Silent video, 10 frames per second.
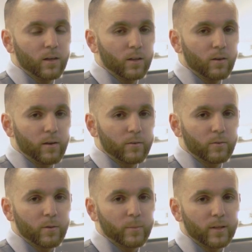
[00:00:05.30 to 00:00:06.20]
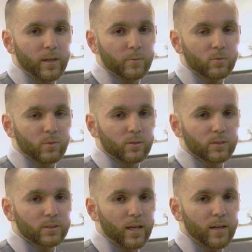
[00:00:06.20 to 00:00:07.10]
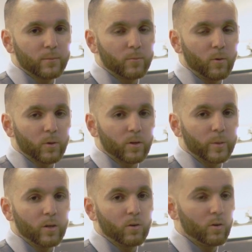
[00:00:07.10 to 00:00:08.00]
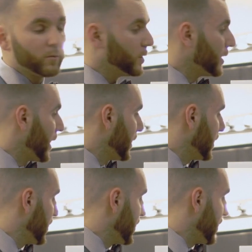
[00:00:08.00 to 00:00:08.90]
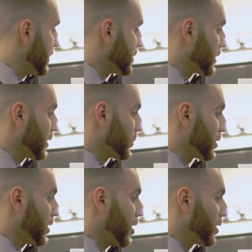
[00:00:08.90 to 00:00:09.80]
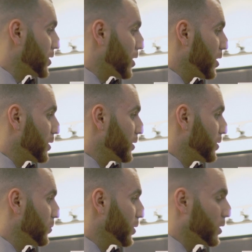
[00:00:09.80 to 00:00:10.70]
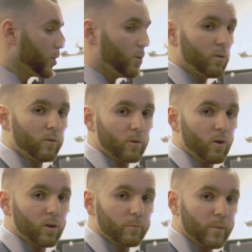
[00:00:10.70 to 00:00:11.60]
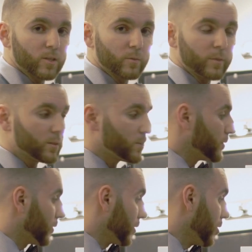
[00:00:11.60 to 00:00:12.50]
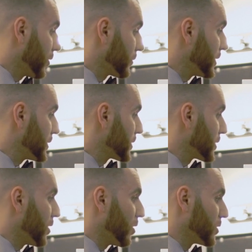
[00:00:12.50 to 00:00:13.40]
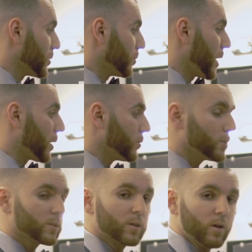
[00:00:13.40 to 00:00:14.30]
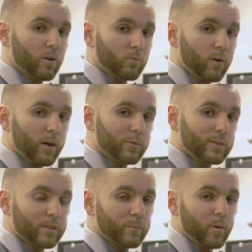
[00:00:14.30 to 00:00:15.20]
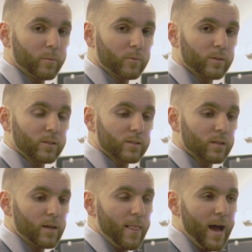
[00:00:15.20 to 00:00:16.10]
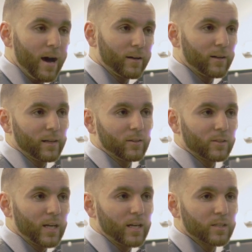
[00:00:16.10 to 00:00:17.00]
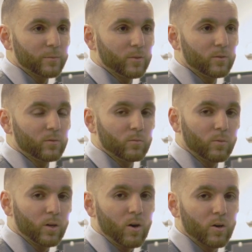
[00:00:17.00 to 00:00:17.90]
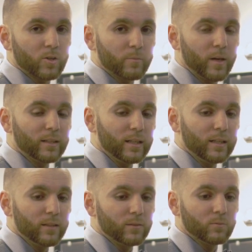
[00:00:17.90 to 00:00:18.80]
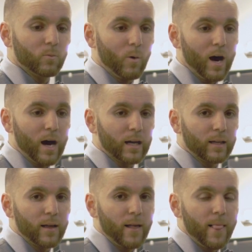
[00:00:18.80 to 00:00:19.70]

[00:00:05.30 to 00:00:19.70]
Hello everyone, my name is Stamm. What we're going to be going over today is a clipper guard chart. We're going to go over all the measurements for all three sets of guards, your black ones, red ones, and purple ones, how they're interchangeable, what guards you may need, why,